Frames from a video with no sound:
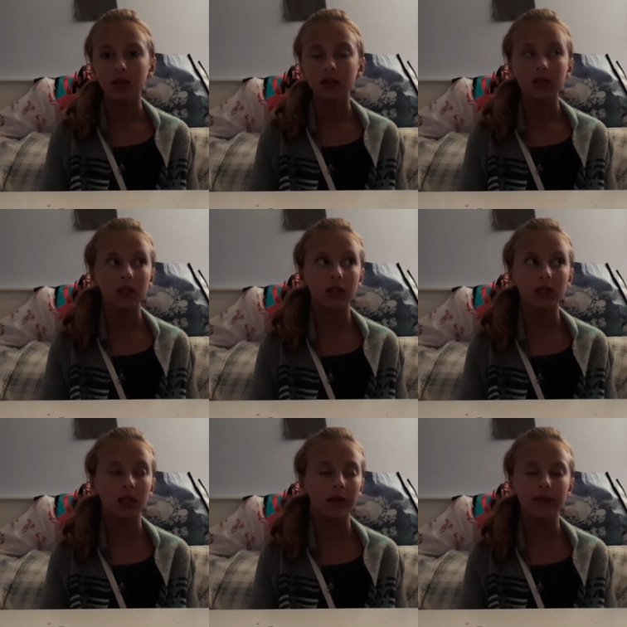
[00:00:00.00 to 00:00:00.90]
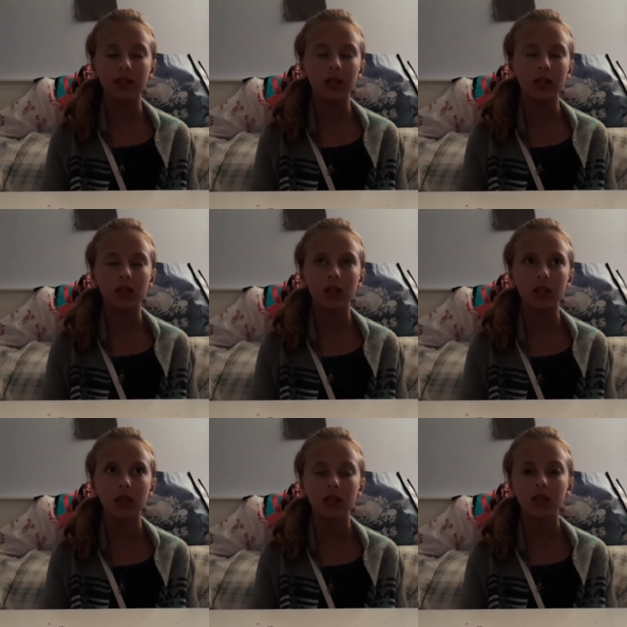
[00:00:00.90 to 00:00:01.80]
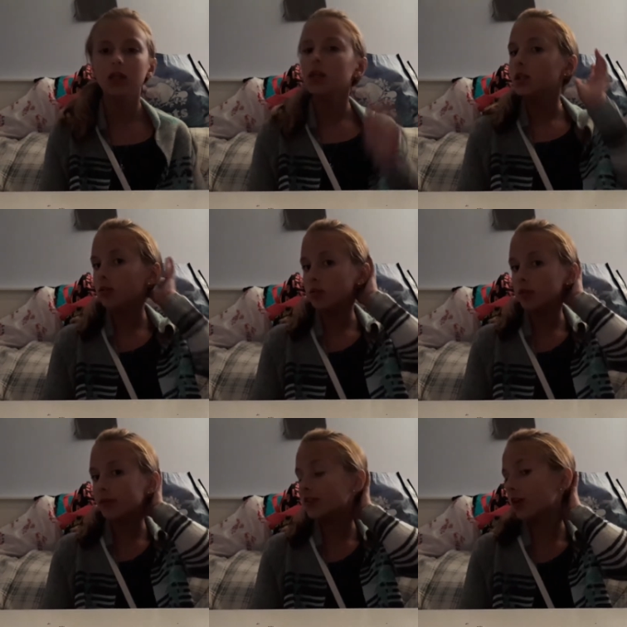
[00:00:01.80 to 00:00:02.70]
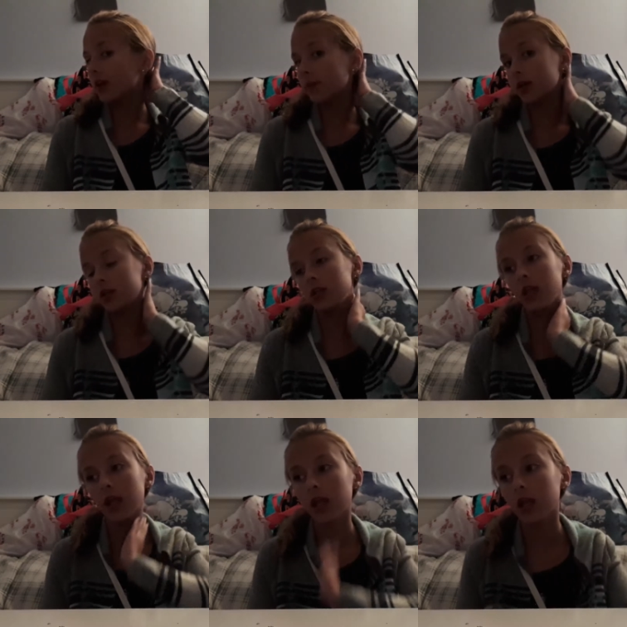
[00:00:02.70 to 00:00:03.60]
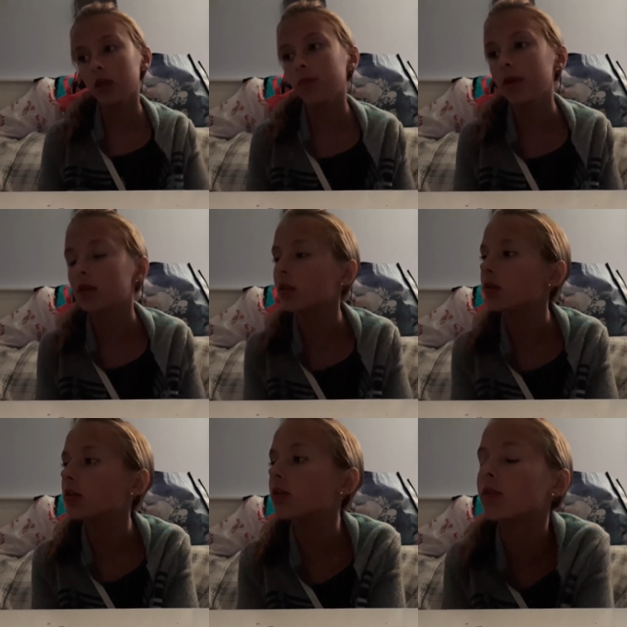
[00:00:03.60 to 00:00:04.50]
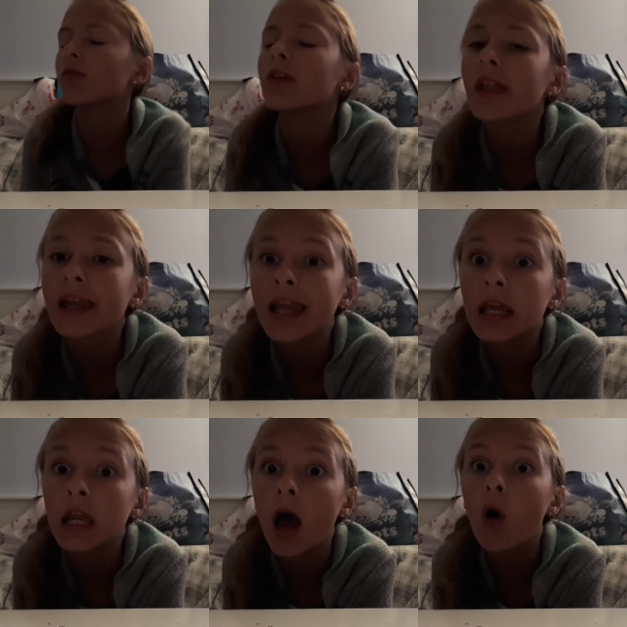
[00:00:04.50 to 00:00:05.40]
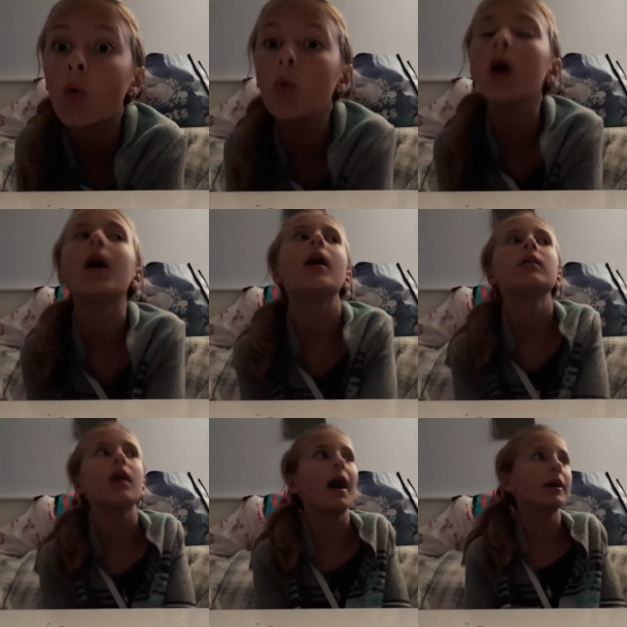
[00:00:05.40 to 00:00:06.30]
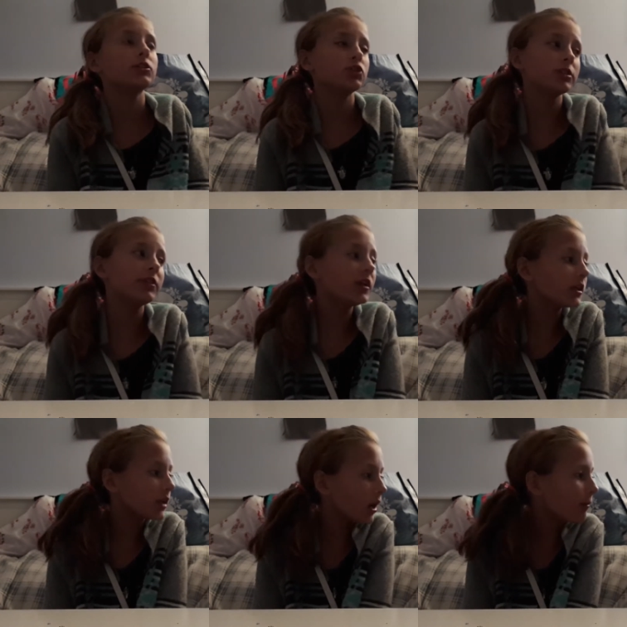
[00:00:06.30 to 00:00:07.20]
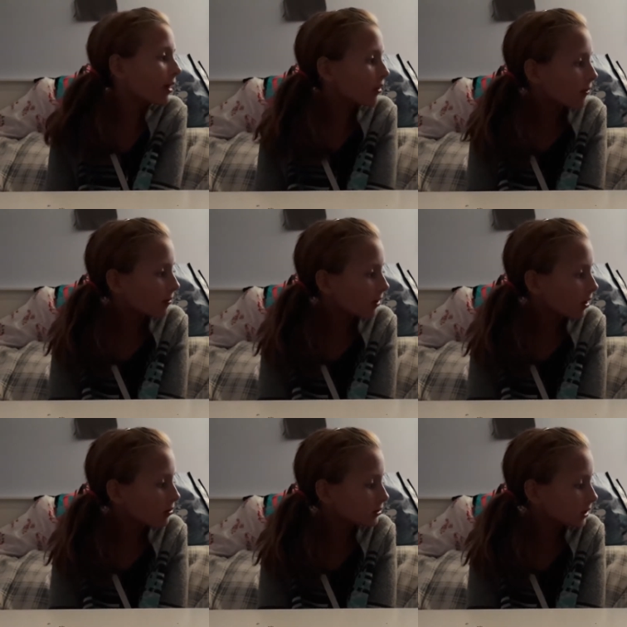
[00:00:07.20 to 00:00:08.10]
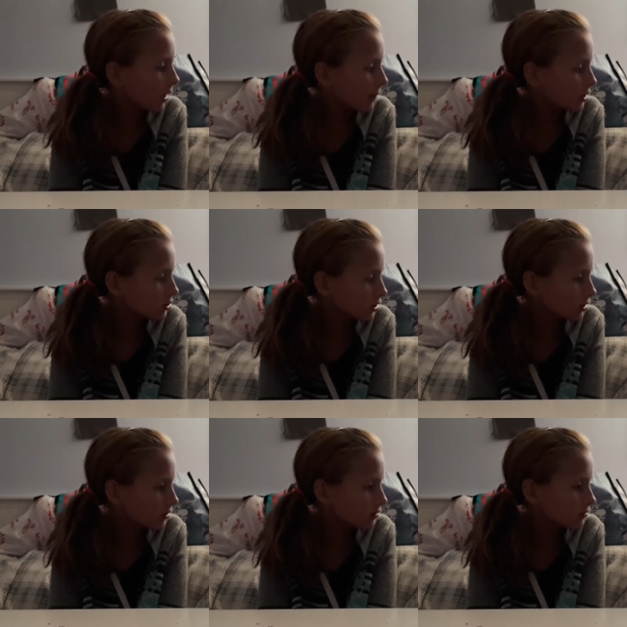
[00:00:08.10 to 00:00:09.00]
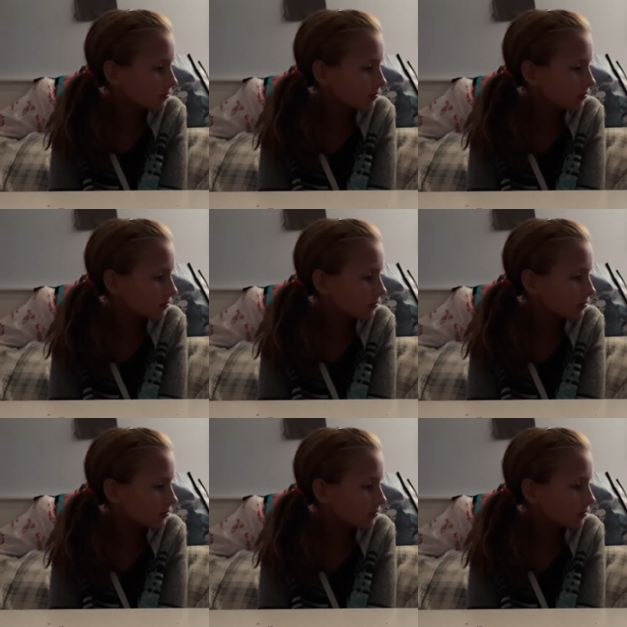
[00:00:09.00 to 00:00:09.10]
cleaning, I mean, uh, using my tripod today because I just didn't feel like getting it out. I actually think it's out my other mom's house. I'm not sure.